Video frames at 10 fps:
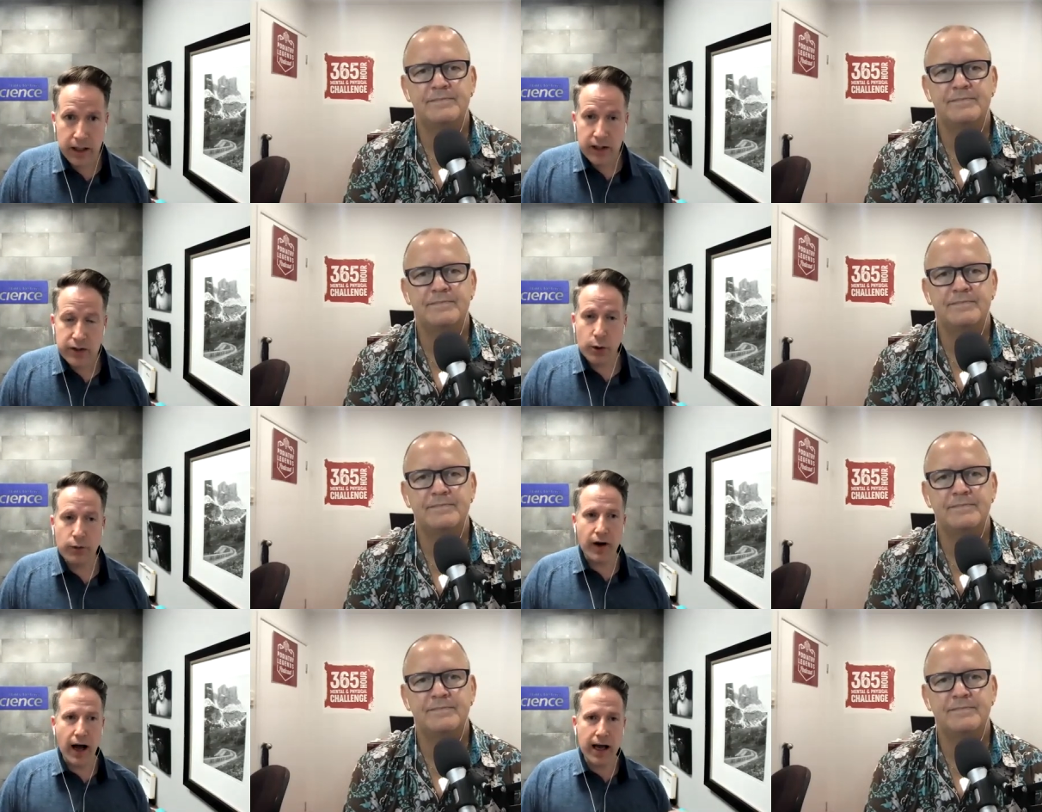Speaker 1: So if
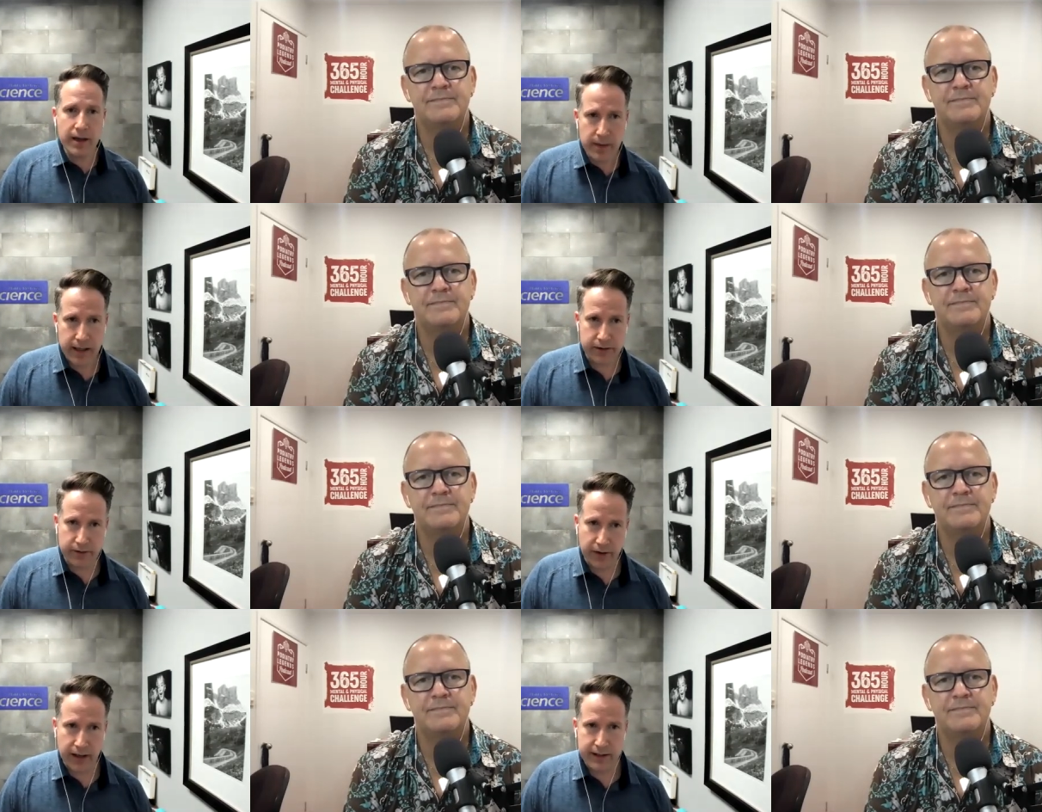I make a
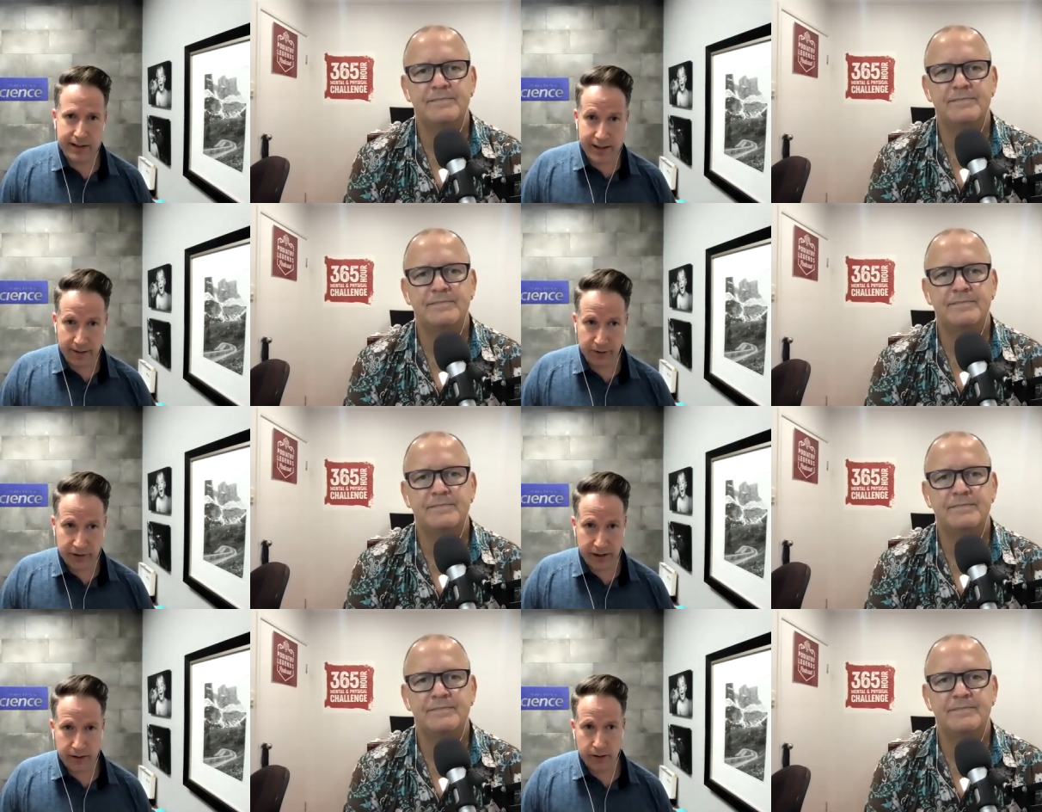device
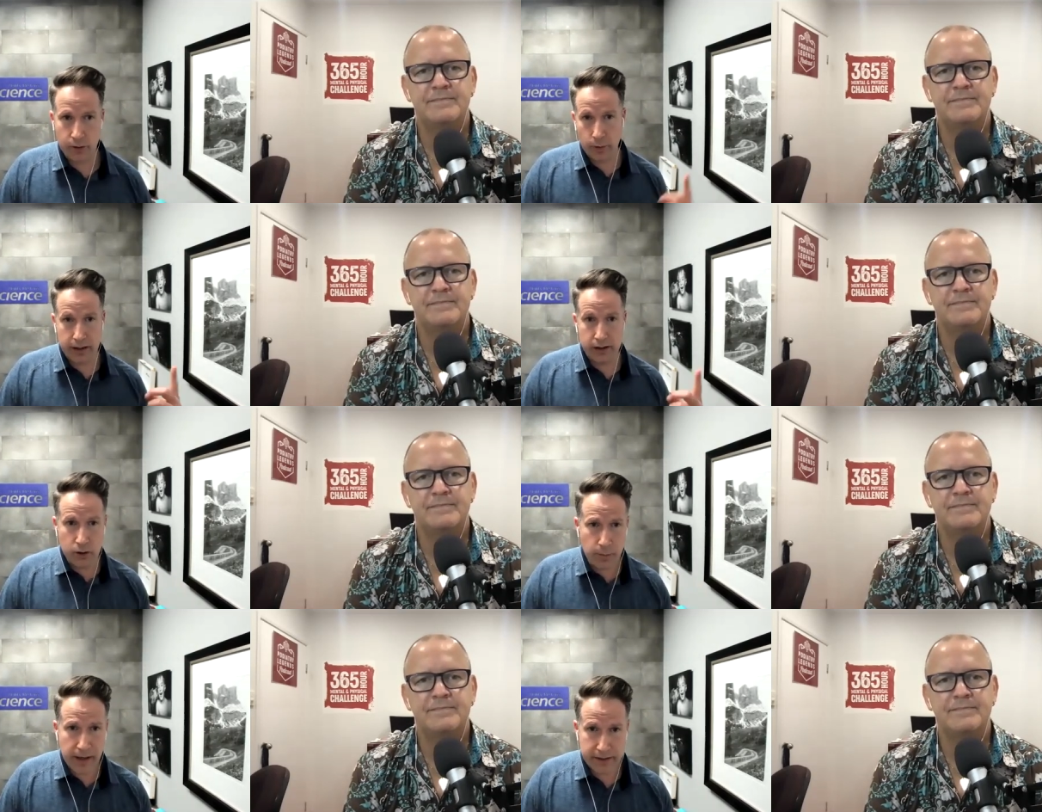differently than the way you
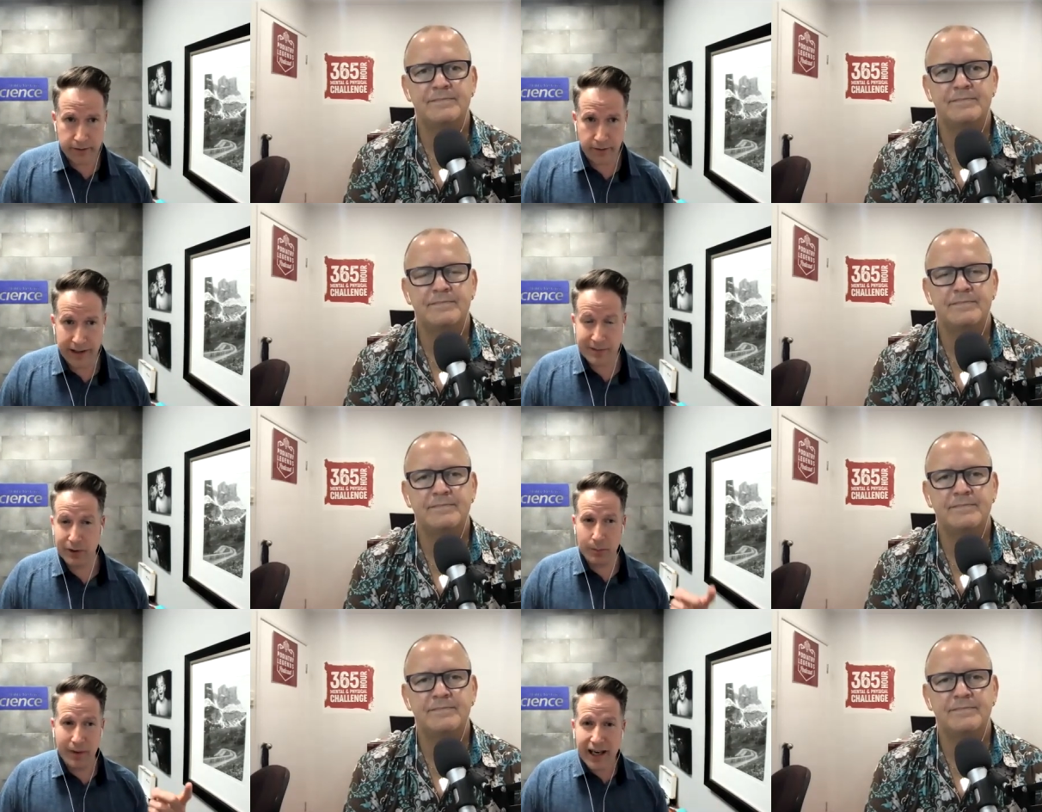make a device, but
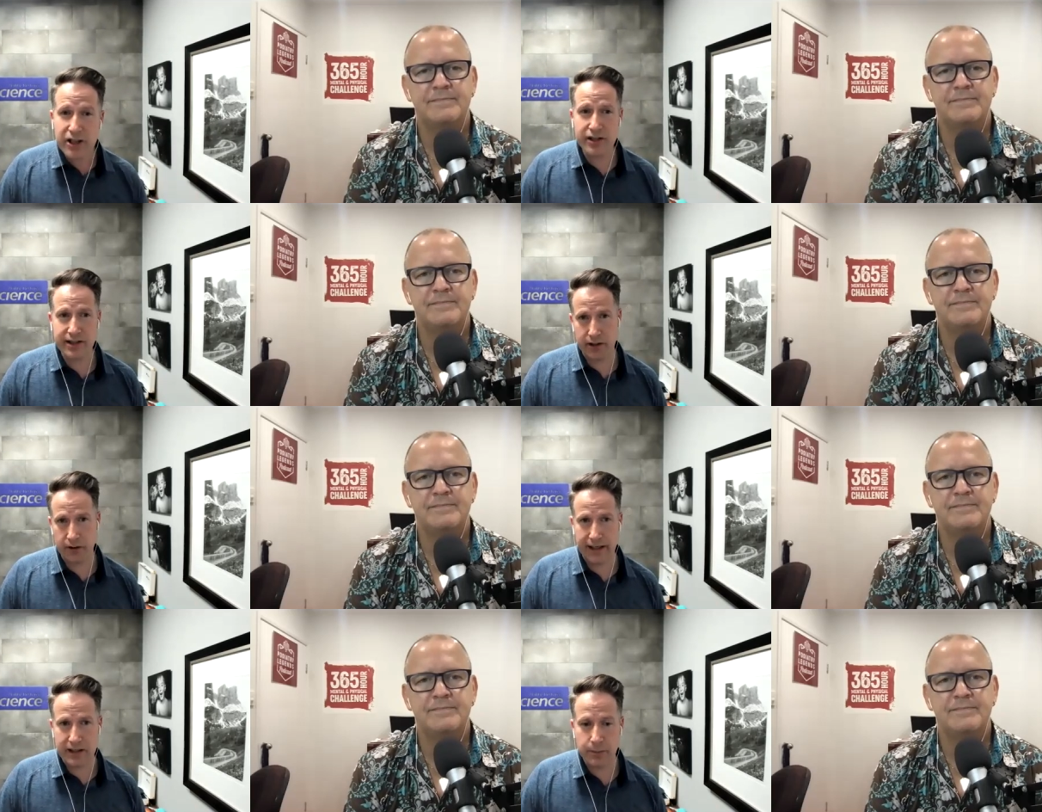our patient still
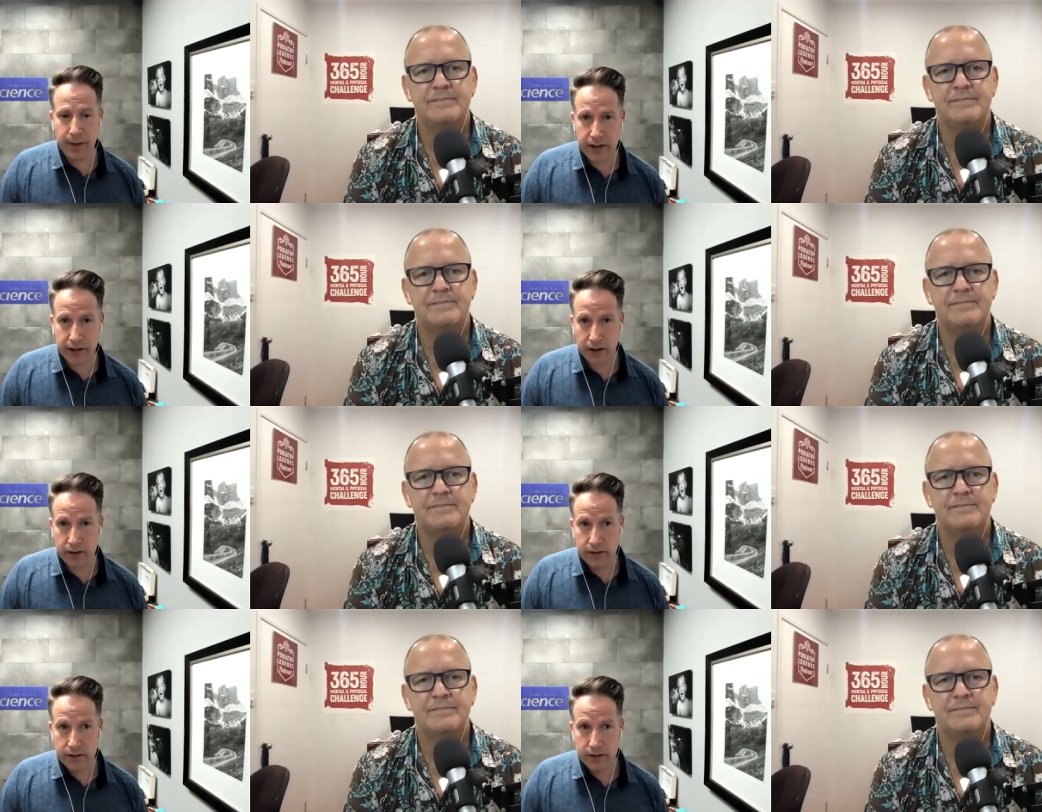gets better,